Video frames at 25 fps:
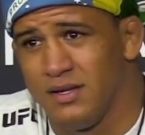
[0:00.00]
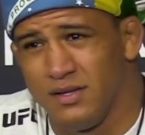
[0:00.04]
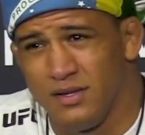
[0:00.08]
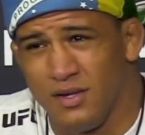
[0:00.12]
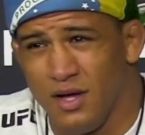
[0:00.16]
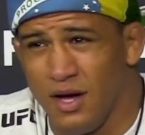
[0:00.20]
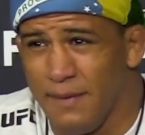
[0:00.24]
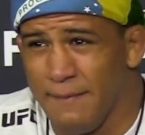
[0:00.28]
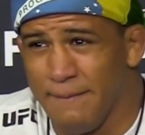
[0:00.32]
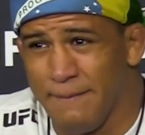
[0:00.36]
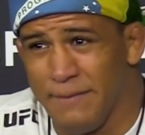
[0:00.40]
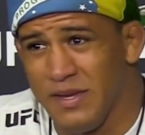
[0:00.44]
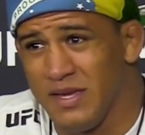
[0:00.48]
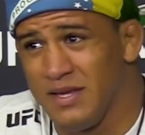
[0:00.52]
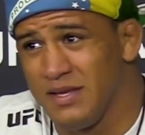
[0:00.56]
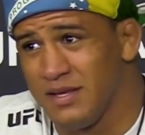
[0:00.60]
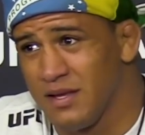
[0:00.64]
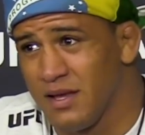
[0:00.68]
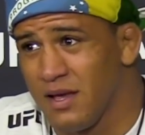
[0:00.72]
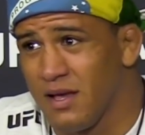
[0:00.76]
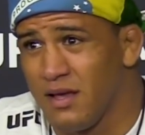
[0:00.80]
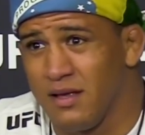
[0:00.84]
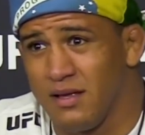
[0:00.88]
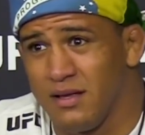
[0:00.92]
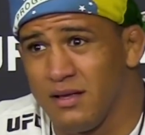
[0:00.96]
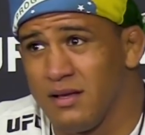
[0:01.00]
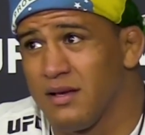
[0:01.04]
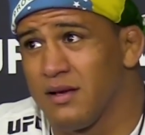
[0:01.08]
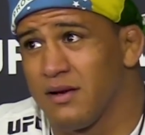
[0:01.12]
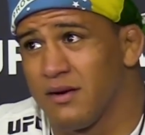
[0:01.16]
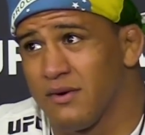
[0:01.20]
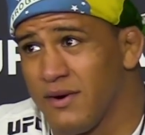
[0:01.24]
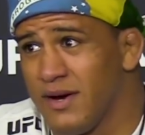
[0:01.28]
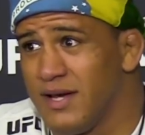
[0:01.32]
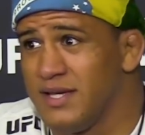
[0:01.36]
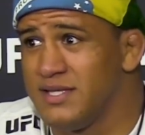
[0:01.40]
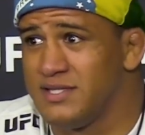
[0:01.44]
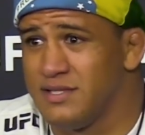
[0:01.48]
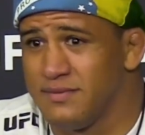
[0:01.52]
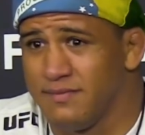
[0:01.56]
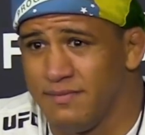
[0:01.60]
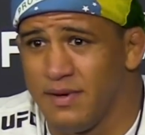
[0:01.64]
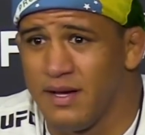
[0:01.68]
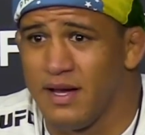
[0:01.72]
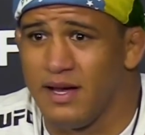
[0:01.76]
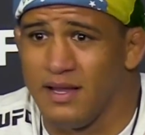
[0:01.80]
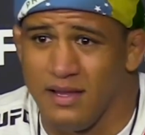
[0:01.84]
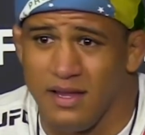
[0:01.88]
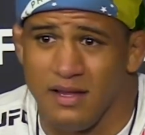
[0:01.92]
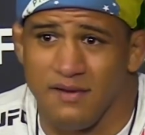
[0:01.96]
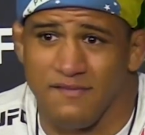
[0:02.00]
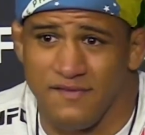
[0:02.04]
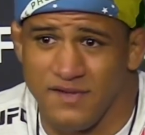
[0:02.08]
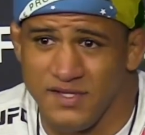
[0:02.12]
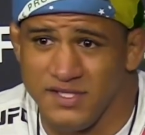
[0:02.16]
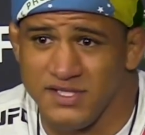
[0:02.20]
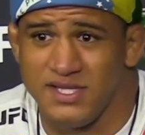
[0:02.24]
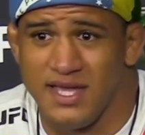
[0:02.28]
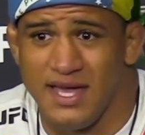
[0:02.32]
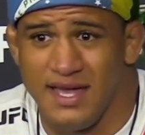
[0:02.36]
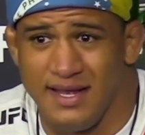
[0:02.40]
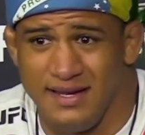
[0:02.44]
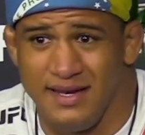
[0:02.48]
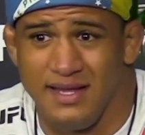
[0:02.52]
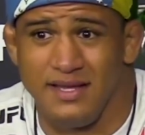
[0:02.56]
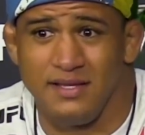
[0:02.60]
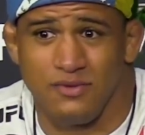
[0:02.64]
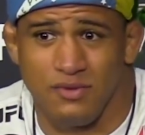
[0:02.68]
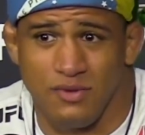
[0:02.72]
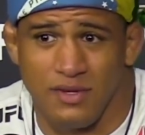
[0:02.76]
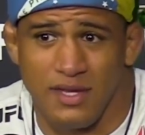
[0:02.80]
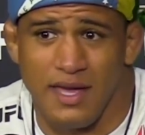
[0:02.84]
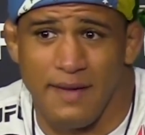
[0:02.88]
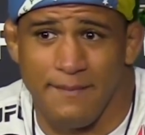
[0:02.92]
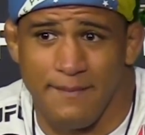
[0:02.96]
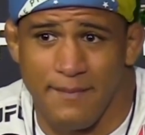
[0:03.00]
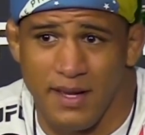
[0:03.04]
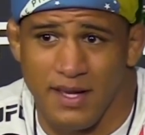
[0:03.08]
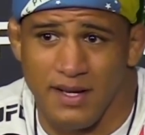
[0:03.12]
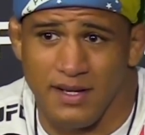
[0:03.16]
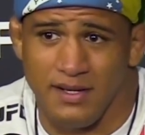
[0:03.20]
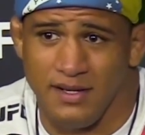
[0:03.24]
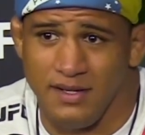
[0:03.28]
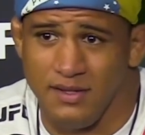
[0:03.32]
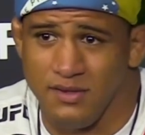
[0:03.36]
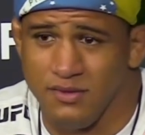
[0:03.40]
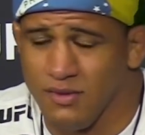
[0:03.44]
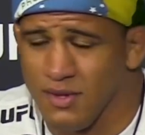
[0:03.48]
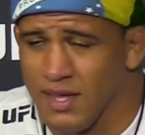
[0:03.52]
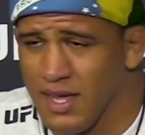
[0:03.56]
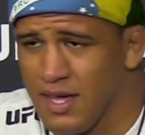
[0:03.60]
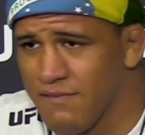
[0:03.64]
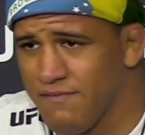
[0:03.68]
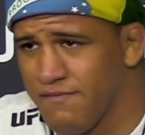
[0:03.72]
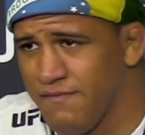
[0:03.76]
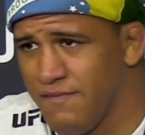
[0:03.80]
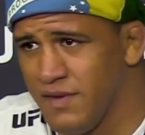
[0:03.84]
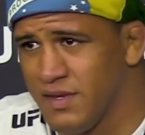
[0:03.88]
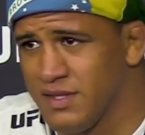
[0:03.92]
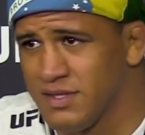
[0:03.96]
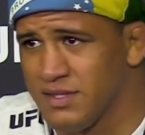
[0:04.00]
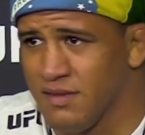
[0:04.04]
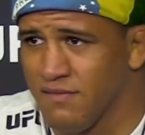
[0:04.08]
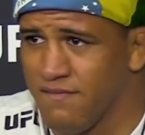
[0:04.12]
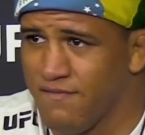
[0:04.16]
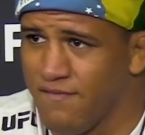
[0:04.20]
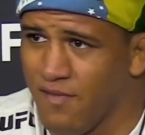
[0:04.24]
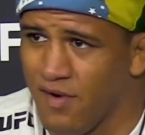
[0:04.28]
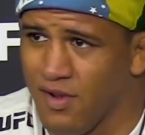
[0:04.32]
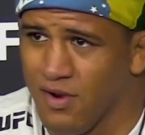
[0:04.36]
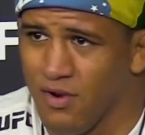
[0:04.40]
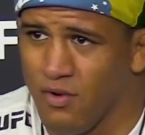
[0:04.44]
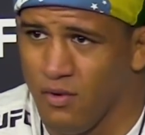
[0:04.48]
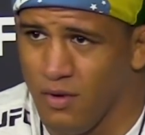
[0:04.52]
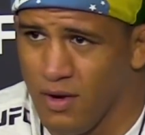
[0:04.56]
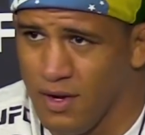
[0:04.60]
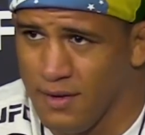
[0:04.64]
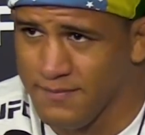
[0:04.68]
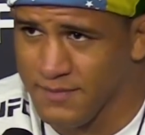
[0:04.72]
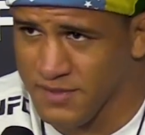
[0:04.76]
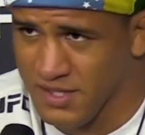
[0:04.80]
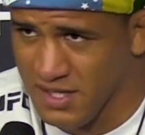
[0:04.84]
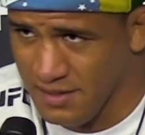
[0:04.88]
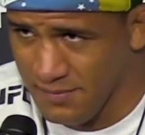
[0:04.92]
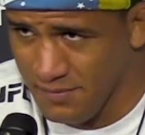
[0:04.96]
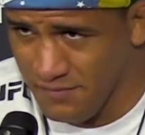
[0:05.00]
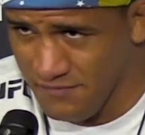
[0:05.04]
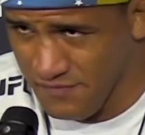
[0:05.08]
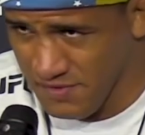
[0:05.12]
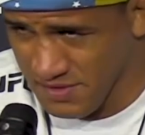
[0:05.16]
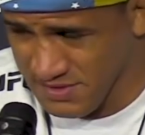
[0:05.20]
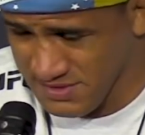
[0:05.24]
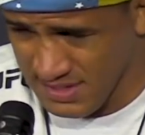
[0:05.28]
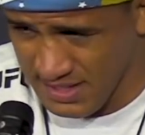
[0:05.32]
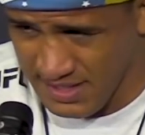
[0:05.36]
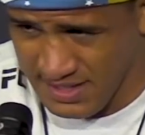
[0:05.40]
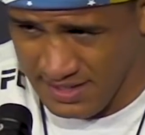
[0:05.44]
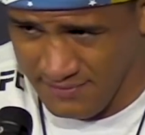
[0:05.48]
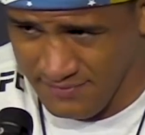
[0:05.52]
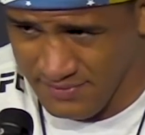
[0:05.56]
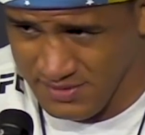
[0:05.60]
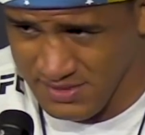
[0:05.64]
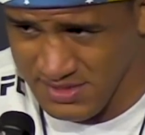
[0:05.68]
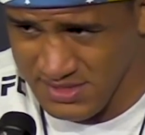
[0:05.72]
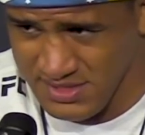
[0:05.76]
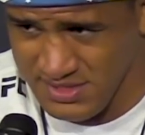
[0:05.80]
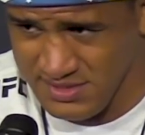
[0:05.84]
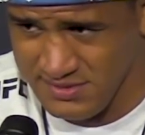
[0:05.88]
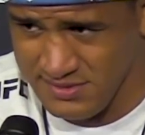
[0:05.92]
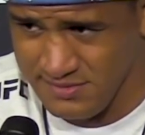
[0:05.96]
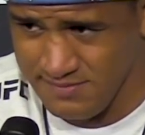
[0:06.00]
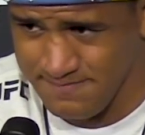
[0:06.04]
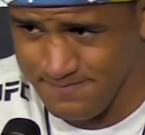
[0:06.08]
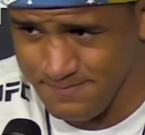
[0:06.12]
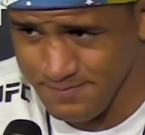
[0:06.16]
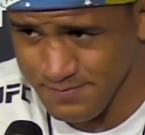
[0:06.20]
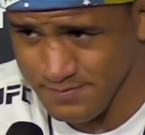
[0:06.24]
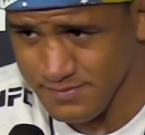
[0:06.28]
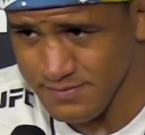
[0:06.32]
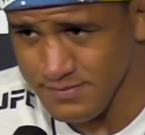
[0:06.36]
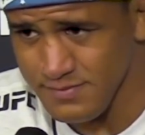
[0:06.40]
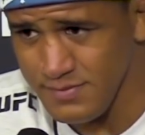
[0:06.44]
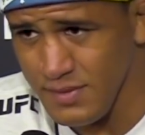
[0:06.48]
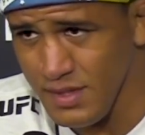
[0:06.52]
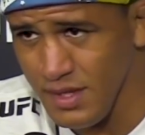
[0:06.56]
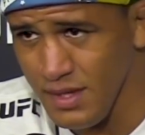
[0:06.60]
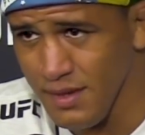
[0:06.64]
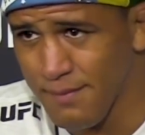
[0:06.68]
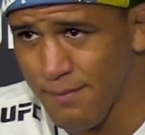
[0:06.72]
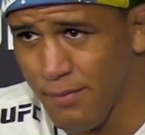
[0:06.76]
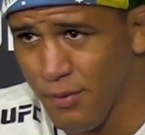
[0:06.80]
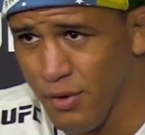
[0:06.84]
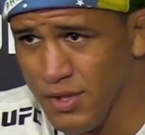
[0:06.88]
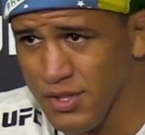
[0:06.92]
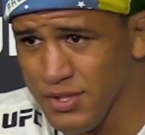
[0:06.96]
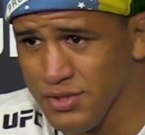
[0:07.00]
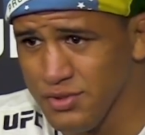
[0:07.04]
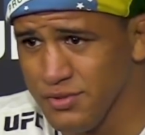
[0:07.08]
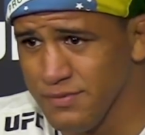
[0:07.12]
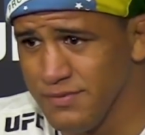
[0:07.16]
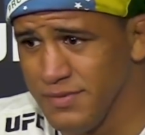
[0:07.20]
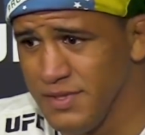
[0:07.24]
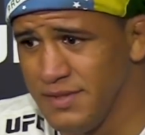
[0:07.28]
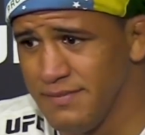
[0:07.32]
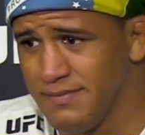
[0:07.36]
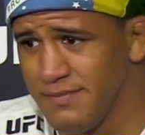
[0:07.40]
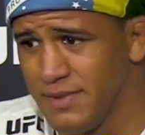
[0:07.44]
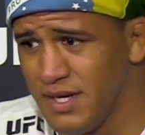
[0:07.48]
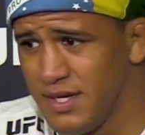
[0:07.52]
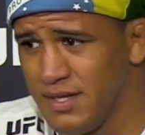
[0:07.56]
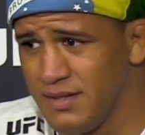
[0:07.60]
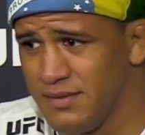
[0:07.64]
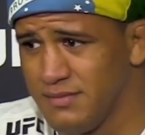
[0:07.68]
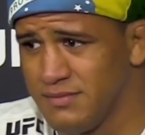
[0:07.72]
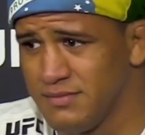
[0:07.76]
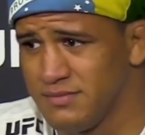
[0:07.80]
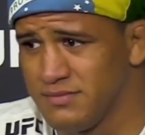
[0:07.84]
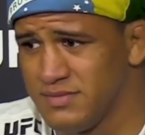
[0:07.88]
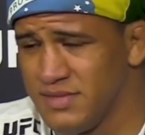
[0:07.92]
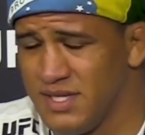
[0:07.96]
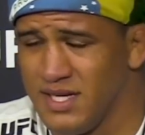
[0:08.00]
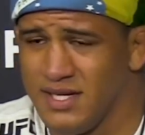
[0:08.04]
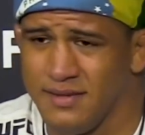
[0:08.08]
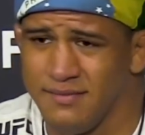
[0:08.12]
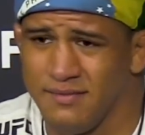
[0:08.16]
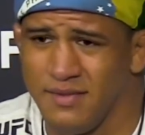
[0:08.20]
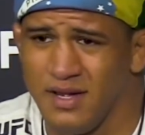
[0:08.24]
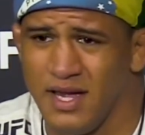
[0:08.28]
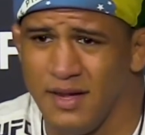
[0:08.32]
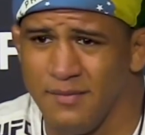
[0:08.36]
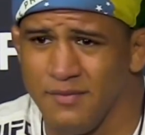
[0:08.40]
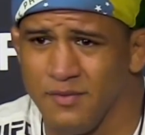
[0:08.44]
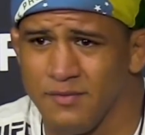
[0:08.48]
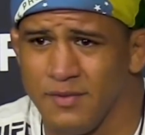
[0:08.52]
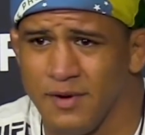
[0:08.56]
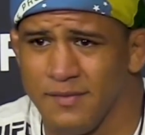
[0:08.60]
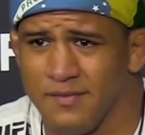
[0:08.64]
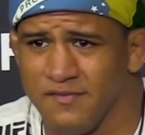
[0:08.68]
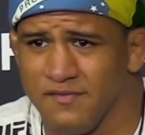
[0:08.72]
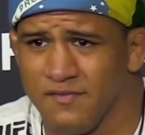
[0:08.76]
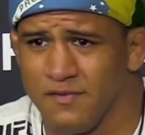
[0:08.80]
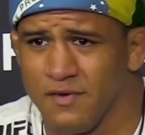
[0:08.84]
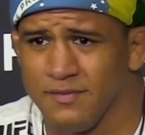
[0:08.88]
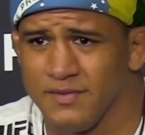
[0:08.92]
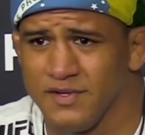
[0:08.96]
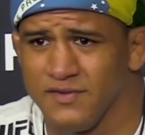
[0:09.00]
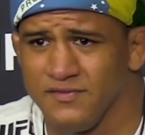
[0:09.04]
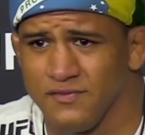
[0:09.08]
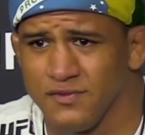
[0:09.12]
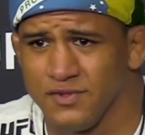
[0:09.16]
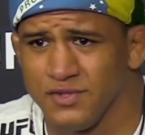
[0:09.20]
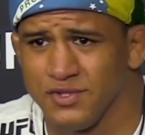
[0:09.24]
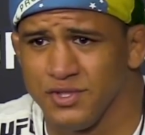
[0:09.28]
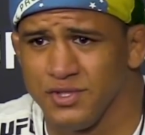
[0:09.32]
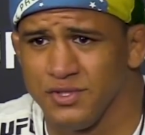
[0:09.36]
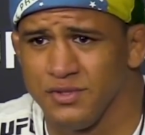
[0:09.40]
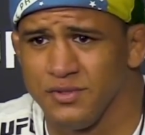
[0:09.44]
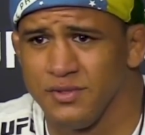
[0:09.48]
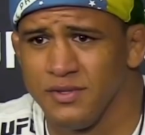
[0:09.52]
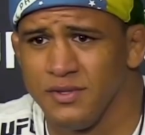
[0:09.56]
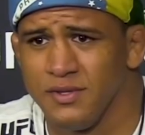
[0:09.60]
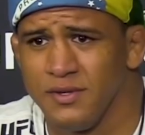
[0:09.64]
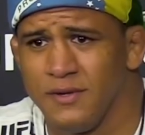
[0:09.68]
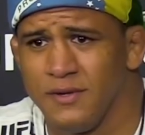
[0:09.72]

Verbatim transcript: not being crazy, but a lot of things that need to get better, need to get fixed. Follow ups, a couple things that Henry just pointed to me, but yeah, I'm happy with my performance for sure